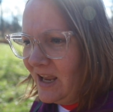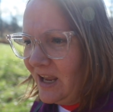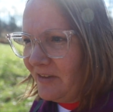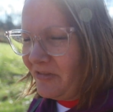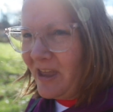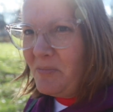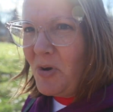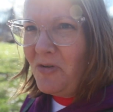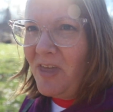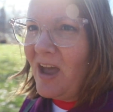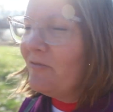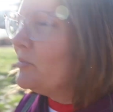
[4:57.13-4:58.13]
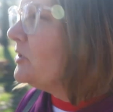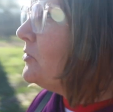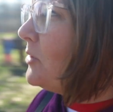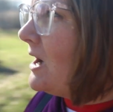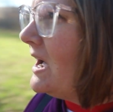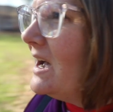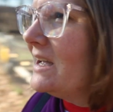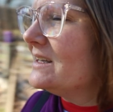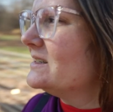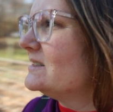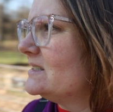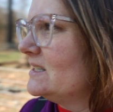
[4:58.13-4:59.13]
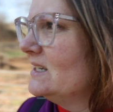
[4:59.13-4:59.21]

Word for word: If they both have blue eyes,